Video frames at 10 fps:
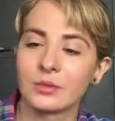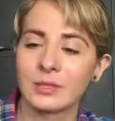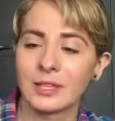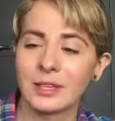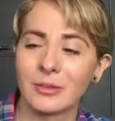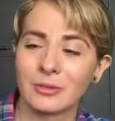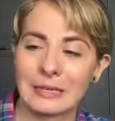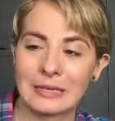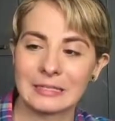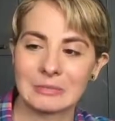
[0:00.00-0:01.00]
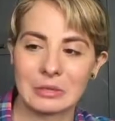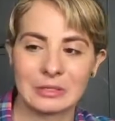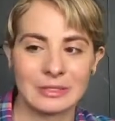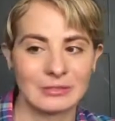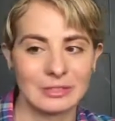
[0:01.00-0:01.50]
who's like the only ASMR
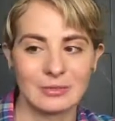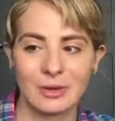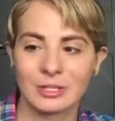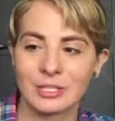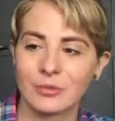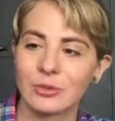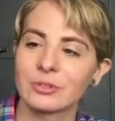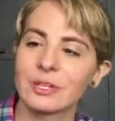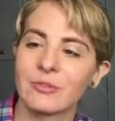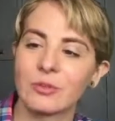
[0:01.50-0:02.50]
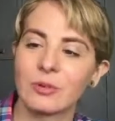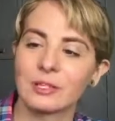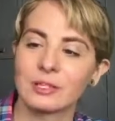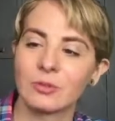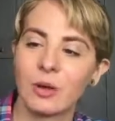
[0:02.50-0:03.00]
artist I really watch anymore. There's like a few
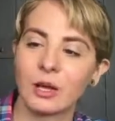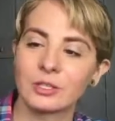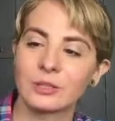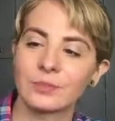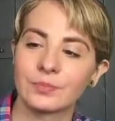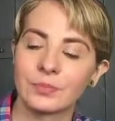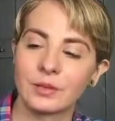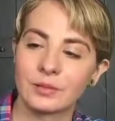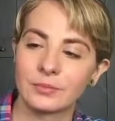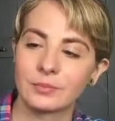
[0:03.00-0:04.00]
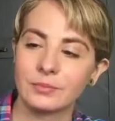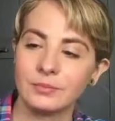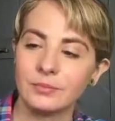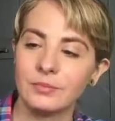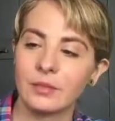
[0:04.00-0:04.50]
I still watch,
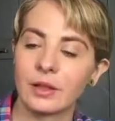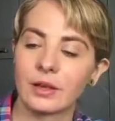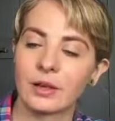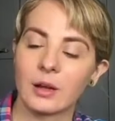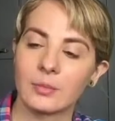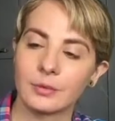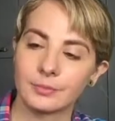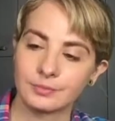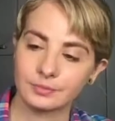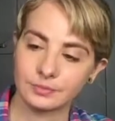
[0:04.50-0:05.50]
like a couple.